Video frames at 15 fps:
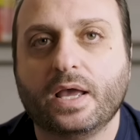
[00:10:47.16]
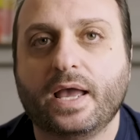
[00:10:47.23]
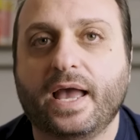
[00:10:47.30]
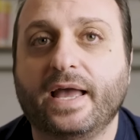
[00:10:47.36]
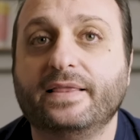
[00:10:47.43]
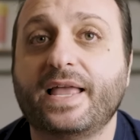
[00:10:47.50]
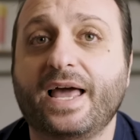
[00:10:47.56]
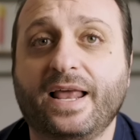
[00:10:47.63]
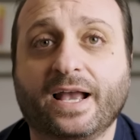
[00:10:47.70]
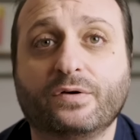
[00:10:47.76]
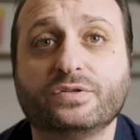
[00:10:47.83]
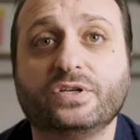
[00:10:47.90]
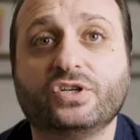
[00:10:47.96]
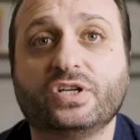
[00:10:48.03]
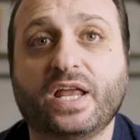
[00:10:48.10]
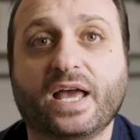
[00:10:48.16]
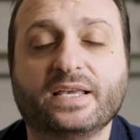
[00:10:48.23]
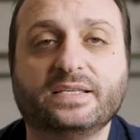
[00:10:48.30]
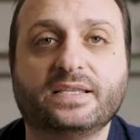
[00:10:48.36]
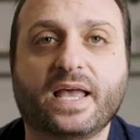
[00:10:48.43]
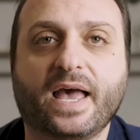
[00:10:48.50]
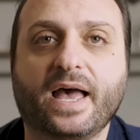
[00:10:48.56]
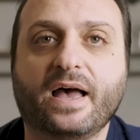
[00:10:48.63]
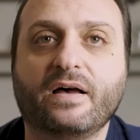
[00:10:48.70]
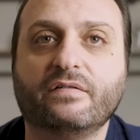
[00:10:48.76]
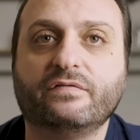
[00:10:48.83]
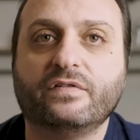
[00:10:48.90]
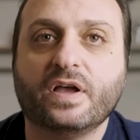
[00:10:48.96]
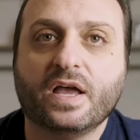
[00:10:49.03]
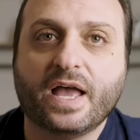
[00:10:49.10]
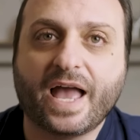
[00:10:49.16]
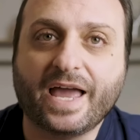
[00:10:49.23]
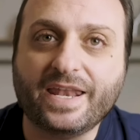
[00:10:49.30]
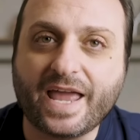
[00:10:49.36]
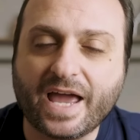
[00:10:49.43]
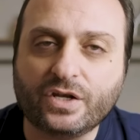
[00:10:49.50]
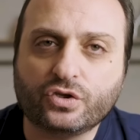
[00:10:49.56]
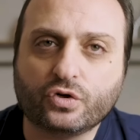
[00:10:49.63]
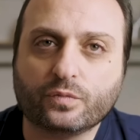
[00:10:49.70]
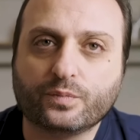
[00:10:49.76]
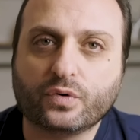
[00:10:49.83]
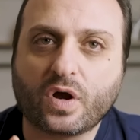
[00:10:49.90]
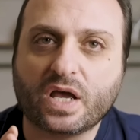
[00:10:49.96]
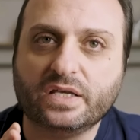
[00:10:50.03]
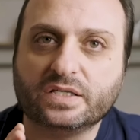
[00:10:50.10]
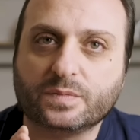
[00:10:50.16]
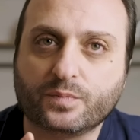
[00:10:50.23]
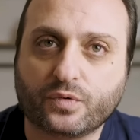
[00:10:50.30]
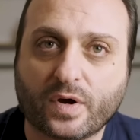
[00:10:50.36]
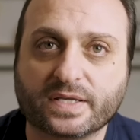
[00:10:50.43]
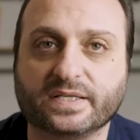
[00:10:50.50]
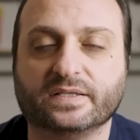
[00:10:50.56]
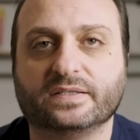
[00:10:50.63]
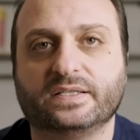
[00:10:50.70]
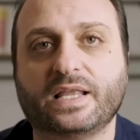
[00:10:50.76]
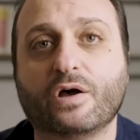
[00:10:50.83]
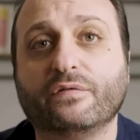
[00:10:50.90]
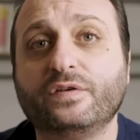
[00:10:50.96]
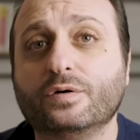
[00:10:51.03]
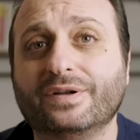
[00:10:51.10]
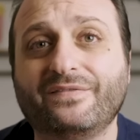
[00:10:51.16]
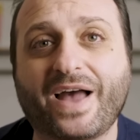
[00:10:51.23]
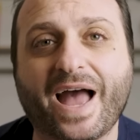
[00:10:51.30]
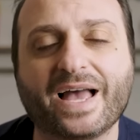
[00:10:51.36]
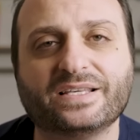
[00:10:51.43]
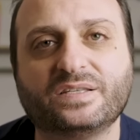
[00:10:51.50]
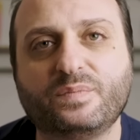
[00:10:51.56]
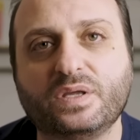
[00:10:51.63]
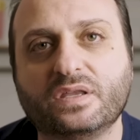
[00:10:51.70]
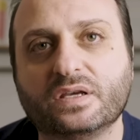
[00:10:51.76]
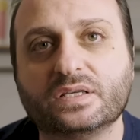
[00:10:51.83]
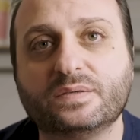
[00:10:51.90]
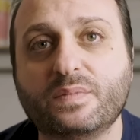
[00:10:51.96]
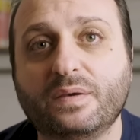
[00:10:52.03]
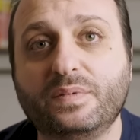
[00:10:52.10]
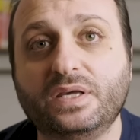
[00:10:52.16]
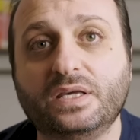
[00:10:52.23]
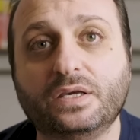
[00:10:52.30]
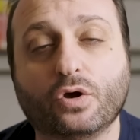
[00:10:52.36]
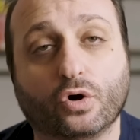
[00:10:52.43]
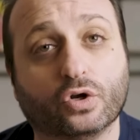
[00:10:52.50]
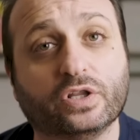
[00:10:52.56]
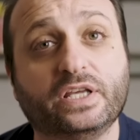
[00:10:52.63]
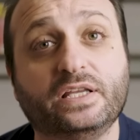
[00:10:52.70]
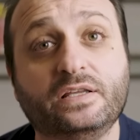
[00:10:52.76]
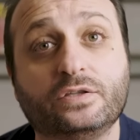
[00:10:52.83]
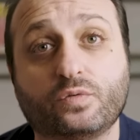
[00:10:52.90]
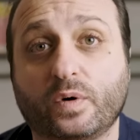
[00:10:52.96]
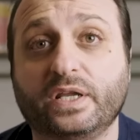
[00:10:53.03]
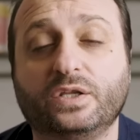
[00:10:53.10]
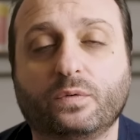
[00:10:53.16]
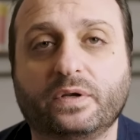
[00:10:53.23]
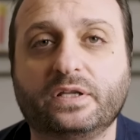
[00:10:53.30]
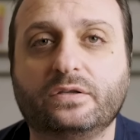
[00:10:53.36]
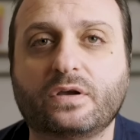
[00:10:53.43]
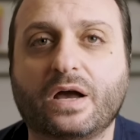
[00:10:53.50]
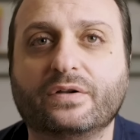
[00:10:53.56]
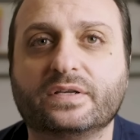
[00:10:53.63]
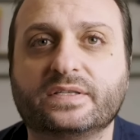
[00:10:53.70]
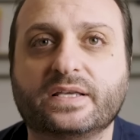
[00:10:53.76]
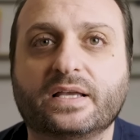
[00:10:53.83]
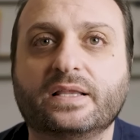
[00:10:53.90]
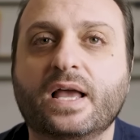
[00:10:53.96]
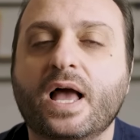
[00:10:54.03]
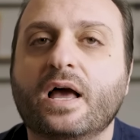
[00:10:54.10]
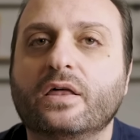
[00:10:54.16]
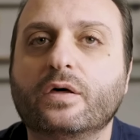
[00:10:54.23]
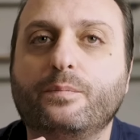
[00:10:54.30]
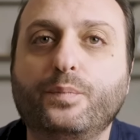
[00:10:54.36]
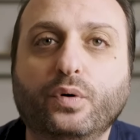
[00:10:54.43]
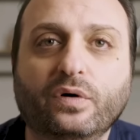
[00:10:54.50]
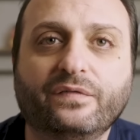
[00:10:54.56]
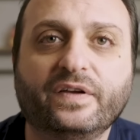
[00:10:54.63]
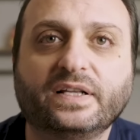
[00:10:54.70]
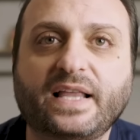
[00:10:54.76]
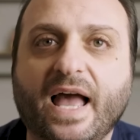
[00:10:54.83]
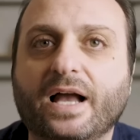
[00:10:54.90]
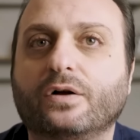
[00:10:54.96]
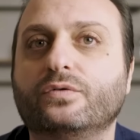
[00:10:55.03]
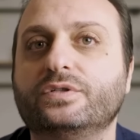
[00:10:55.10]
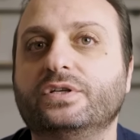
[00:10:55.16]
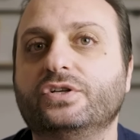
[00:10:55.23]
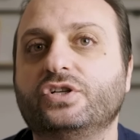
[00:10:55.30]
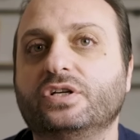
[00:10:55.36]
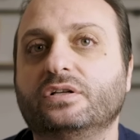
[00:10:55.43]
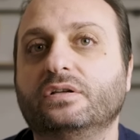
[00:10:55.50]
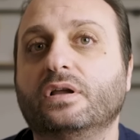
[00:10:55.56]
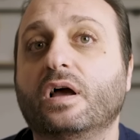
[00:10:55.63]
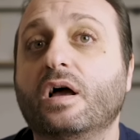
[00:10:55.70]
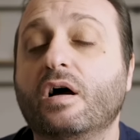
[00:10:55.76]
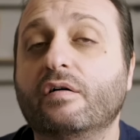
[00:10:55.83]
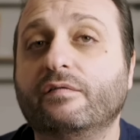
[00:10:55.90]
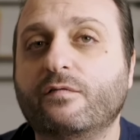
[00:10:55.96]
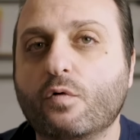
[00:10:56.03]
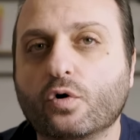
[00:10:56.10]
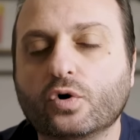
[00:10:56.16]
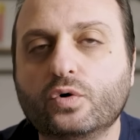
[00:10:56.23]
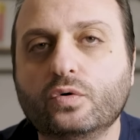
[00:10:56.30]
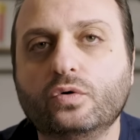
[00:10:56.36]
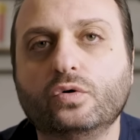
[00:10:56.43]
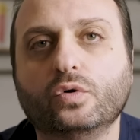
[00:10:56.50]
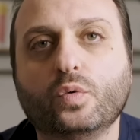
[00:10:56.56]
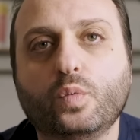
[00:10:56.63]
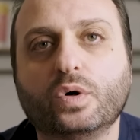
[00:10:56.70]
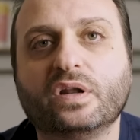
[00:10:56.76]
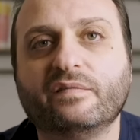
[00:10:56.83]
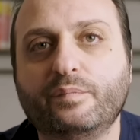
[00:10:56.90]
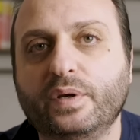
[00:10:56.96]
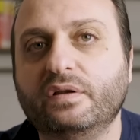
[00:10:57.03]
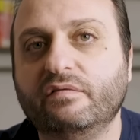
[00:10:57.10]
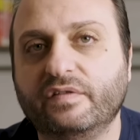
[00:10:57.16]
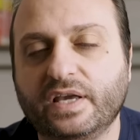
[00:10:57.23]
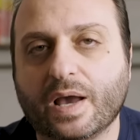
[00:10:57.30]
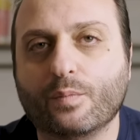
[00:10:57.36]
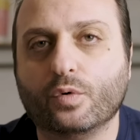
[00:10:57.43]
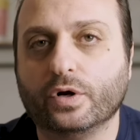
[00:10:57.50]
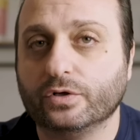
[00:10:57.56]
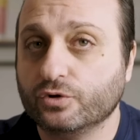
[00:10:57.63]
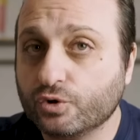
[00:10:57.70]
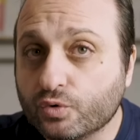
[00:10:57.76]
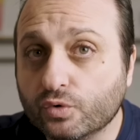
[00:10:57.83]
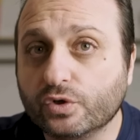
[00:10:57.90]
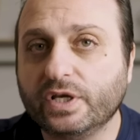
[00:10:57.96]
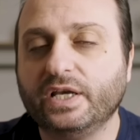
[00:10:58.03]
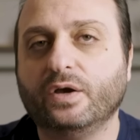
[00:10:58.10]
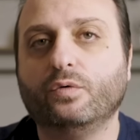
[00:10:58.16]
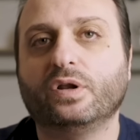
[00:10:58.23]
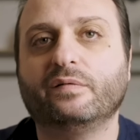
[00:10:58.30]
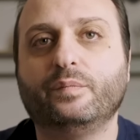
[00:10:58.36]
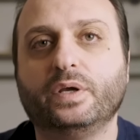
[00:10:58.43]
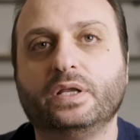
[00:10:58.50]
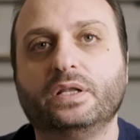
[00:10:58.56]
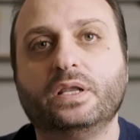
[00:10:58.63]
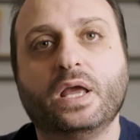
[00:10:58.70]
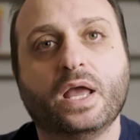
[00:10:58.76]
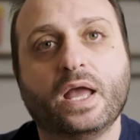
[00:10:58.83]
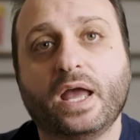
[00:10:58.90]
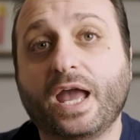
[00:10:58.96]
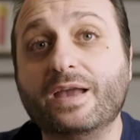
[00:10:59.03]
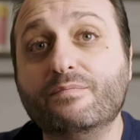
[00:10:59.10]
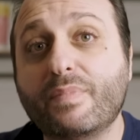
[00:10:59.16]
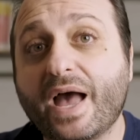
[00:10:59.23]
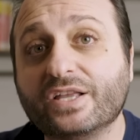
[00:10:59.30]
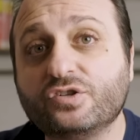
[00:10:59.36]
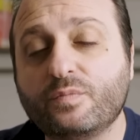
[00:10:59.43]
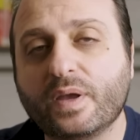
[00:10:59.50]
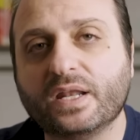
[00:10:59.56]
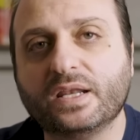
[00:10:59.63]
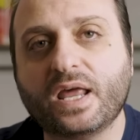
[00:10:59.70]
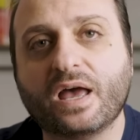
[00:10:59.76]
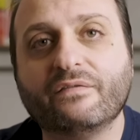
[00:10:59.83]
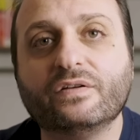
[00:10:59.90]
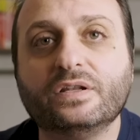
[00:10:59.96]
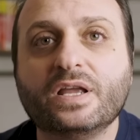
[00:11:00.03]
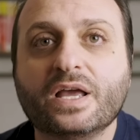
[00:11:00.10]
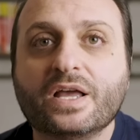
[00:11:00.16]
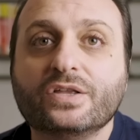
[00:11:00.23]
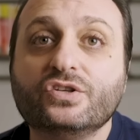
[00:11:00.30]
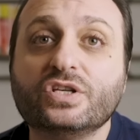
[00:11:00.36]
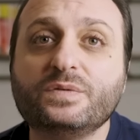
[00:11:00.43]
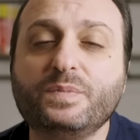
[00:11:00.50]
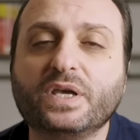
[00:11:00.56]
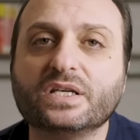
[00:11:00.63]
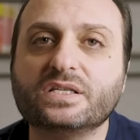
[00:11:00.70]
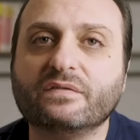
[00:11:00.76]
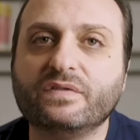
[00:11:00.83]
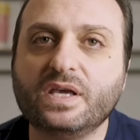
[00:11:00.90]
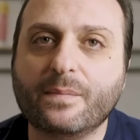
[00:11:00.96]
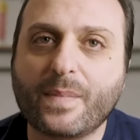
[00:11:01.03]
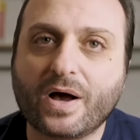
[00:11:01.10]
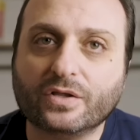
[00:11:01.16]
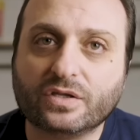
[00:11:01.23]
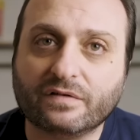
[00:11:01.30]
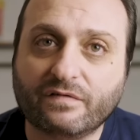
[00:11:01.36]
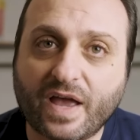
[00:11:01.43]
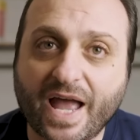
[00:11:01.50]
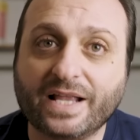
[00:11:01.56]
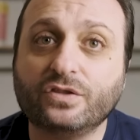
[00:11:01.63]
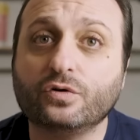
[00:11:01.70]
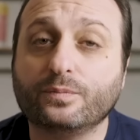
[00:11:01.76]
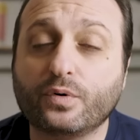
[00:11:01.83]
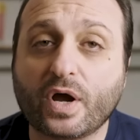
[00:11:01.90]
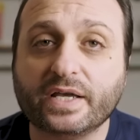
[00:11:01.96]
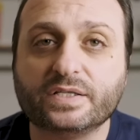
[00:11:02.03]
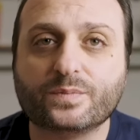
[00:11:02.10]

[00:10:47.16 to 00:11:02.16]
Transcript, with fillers: And that acquisition has to have an enterprise presence. Now, if you would have asked me this maybe early 2022, I would have said the perfect acquisition for Google would have been VMware. Truly, it would have been a match made in heaven just because of the amount of enterprise